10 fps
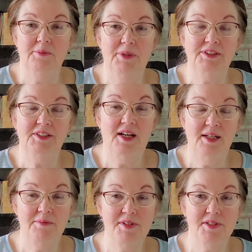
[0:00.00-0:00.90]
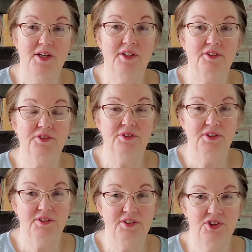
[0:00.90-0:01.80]
But times are
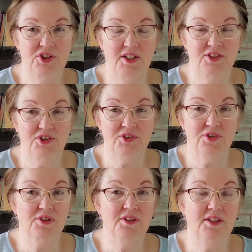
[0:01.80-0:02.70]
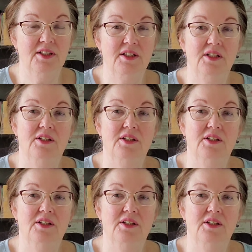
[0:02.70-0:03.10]
going to change according